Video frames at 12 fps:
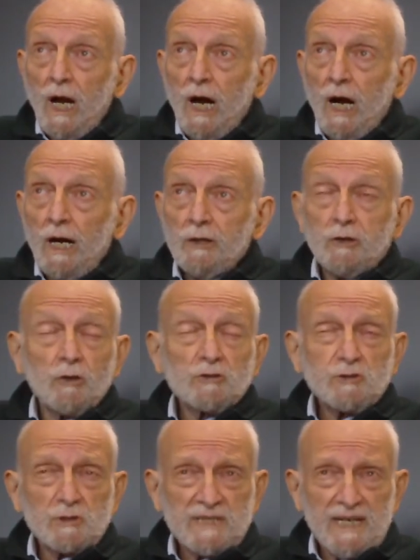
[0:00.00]
Oh, you can
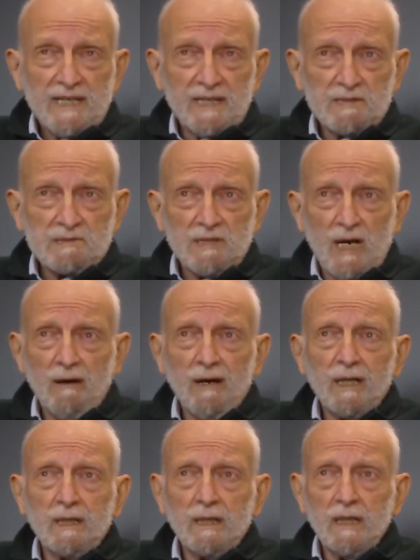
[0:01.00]
also take a
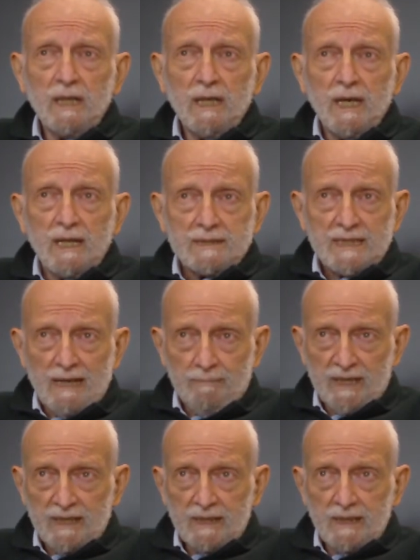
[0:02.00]
historical
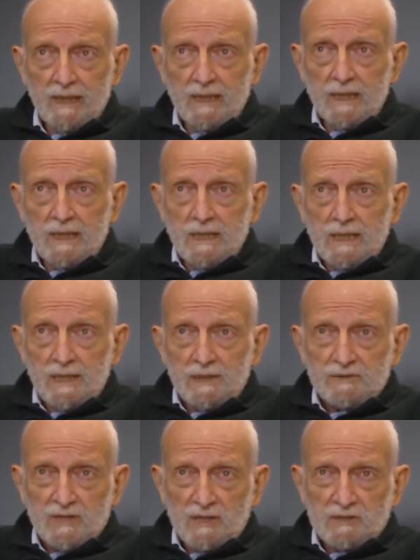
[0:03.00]
topic,
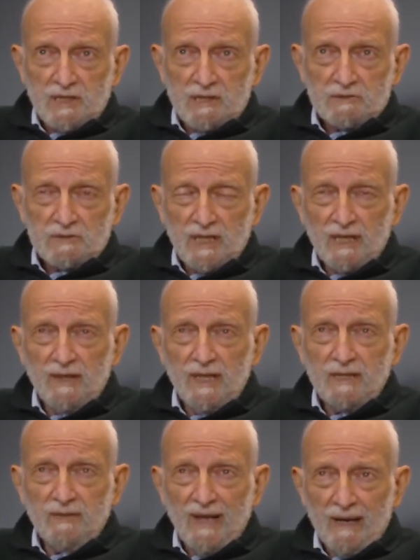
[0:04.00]
such as the
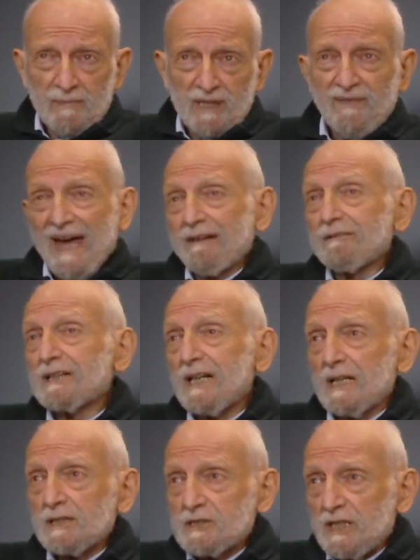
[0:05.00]
development of
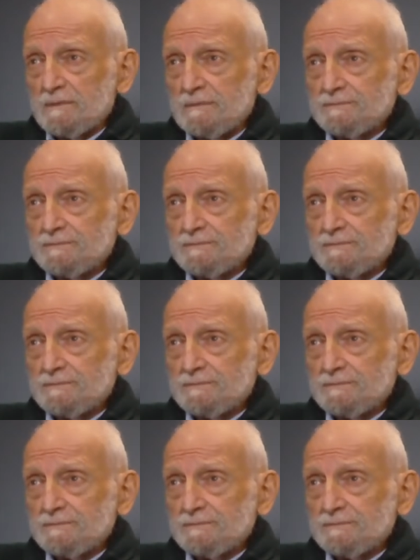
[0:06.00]
agriculture,